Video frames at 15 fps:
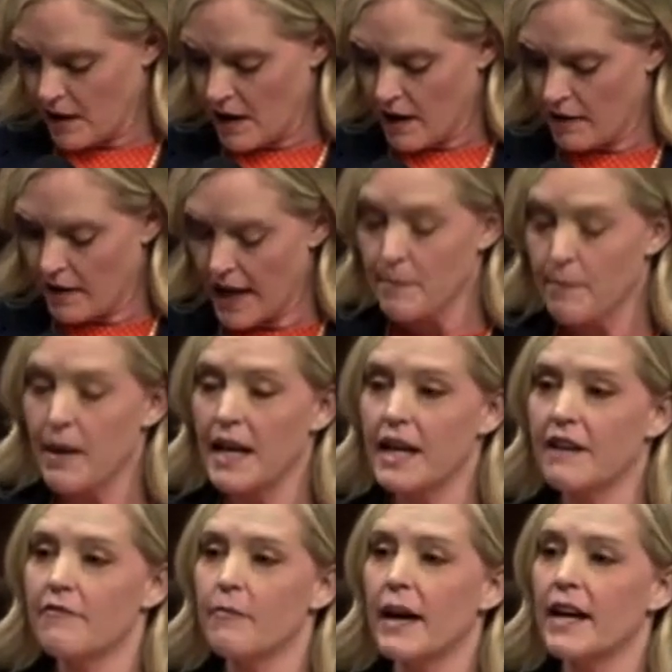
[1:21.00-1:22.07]
Like many
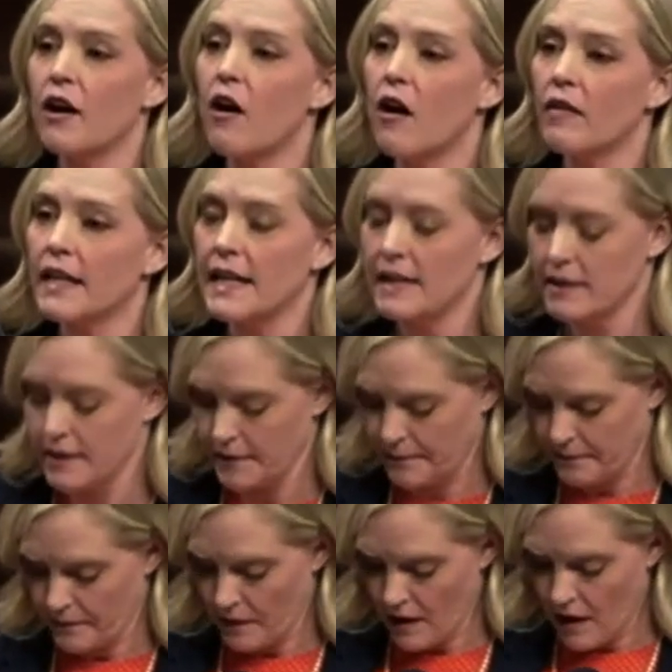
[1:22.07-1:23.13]
of my colleagues,
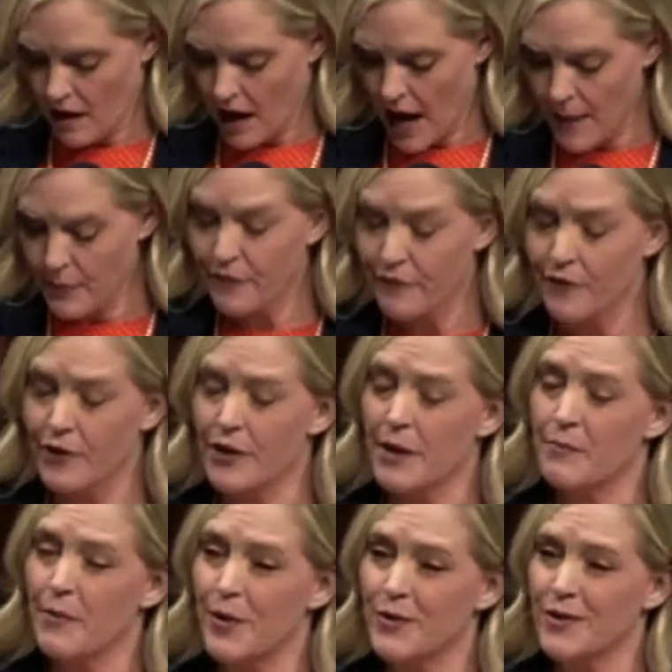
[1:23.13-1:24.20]
I prefer that
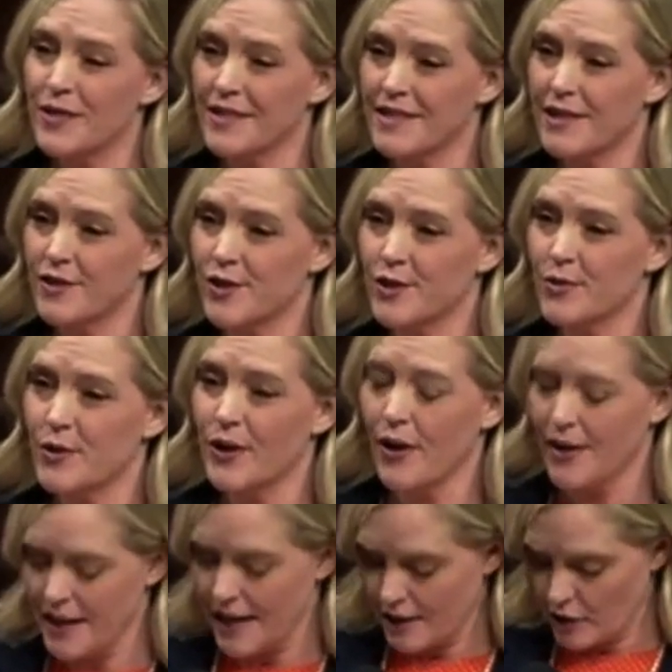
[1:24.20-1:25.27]
most decisions
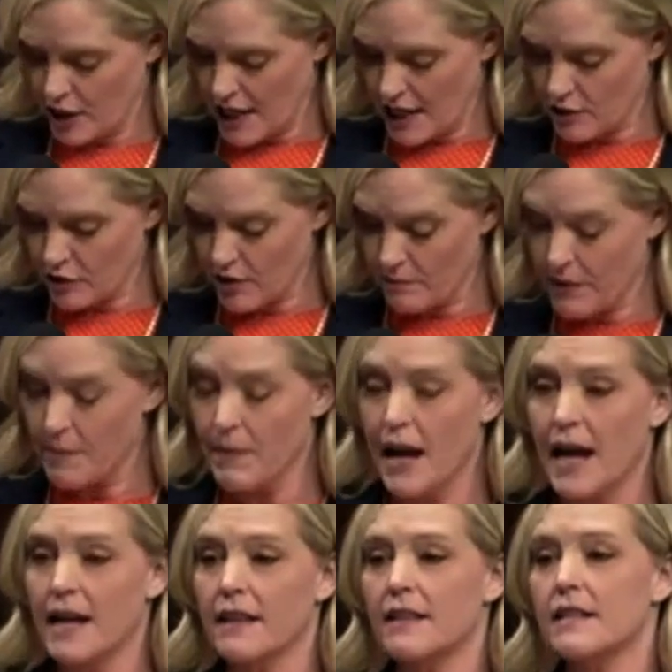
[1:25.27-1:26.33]
regarding education be
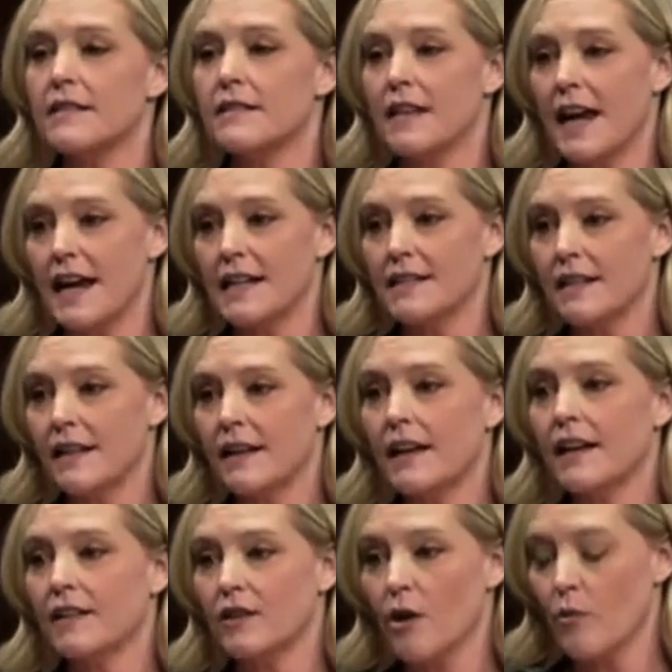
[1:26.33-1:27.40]
made at the state
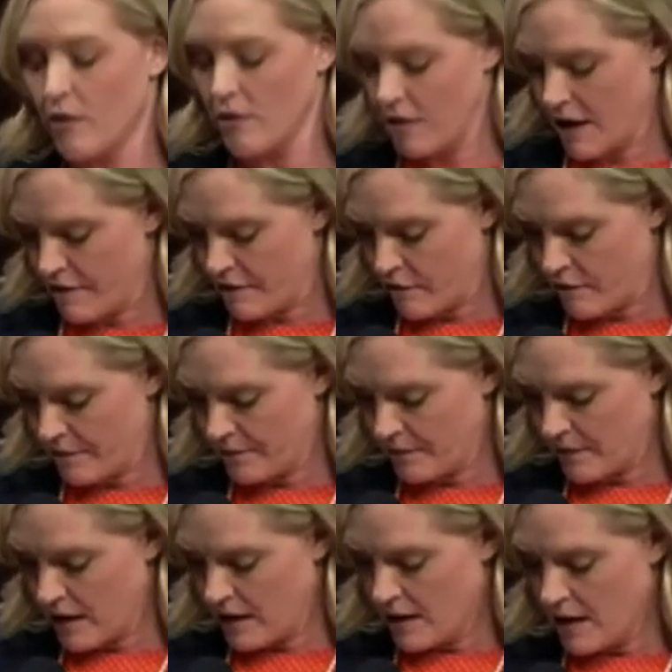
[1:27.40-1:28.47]
and local level,
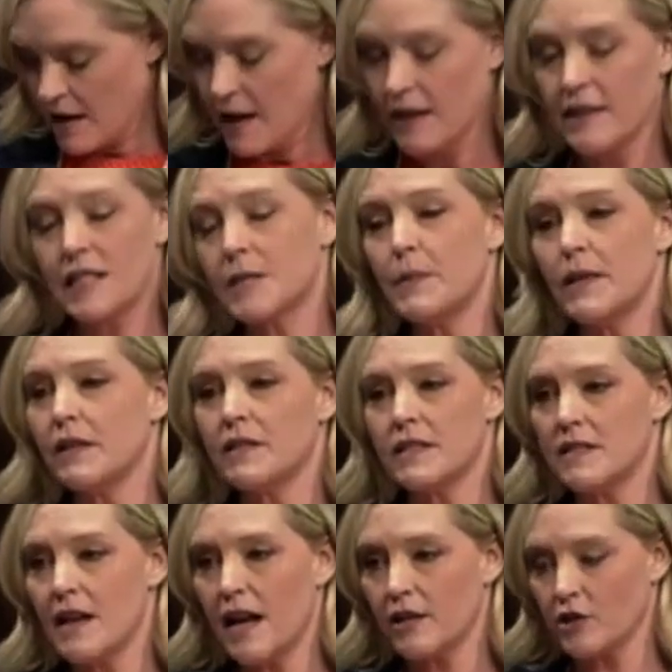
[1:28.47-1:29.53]
and this bill does
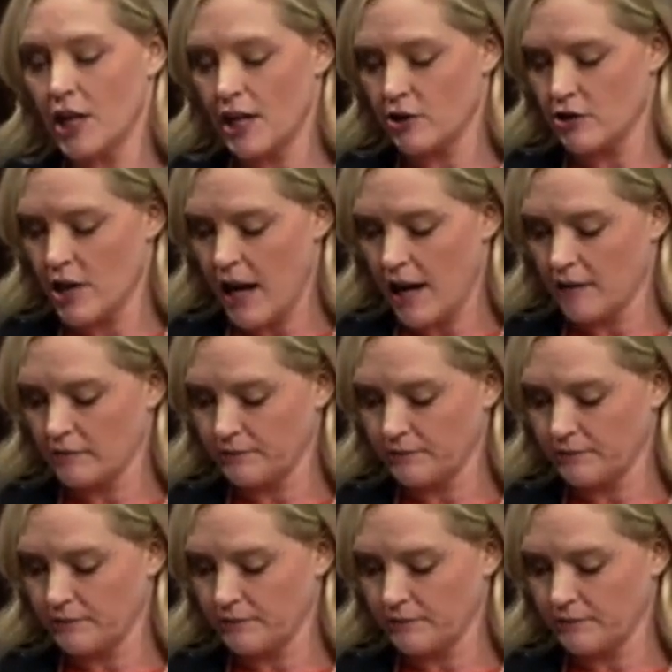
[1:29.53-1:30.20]
not change that.